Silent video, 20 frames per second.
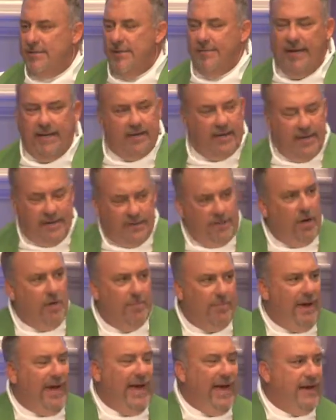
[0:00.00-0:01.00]
I mean,
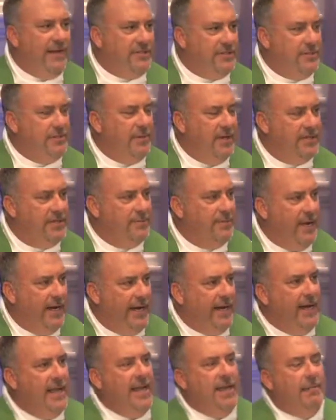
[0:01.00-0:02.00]
don't buy it. It's too much money.